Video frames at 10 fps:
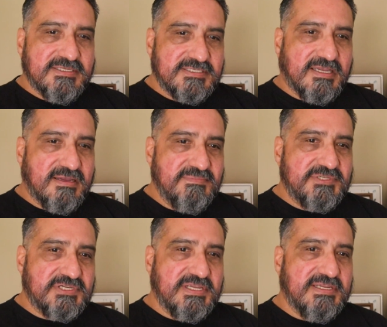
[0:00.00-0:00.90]
some
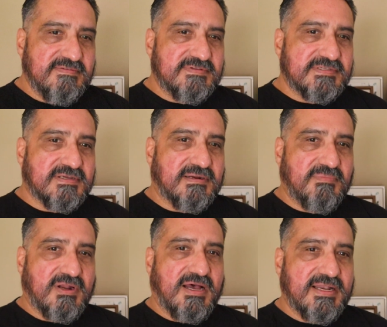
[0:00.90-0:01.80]
chiefs are
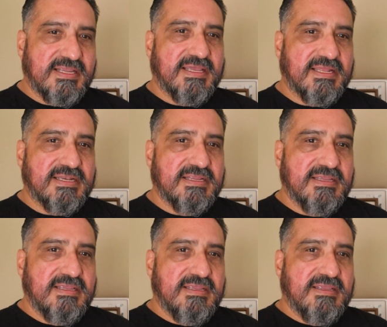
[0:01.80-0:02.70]
brought in
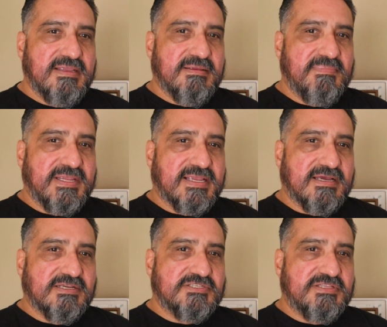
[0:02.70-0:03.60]

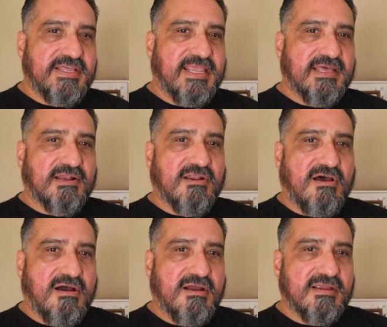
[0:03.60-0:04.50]
because they get
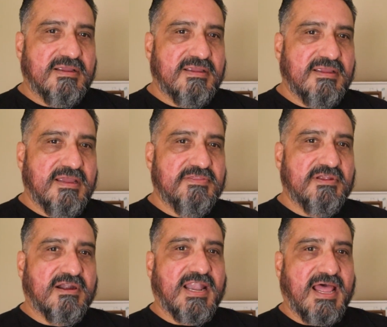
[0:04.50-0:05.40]
along
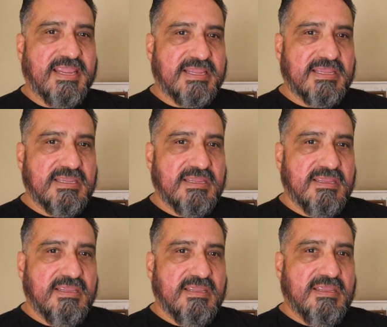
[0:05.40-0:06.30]
and they're like
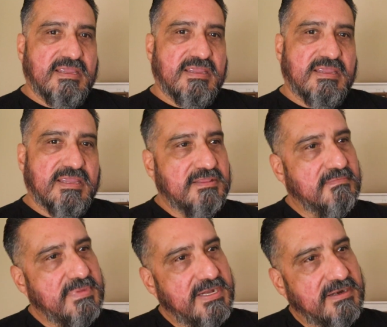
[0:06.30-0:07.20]
in
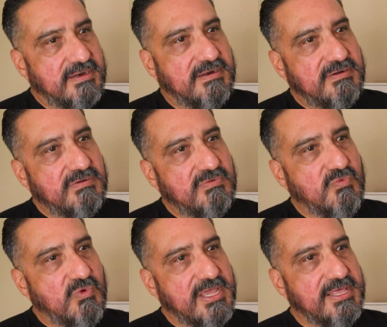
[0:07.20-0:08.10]
the mirror
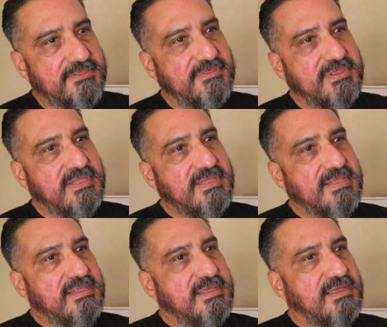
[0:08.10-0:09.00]
with,
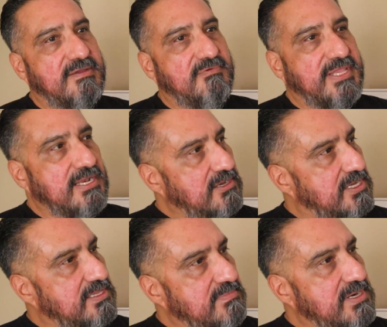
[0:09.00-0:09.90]
when they
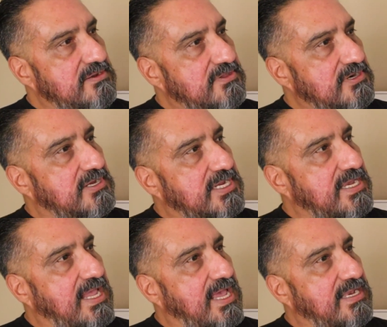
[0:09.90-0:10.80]
look in the mirror, they're
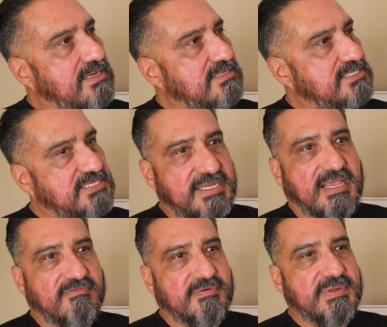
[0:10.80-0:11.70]
looking at city
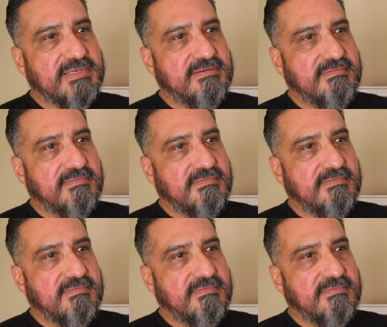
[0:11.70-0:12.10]
government.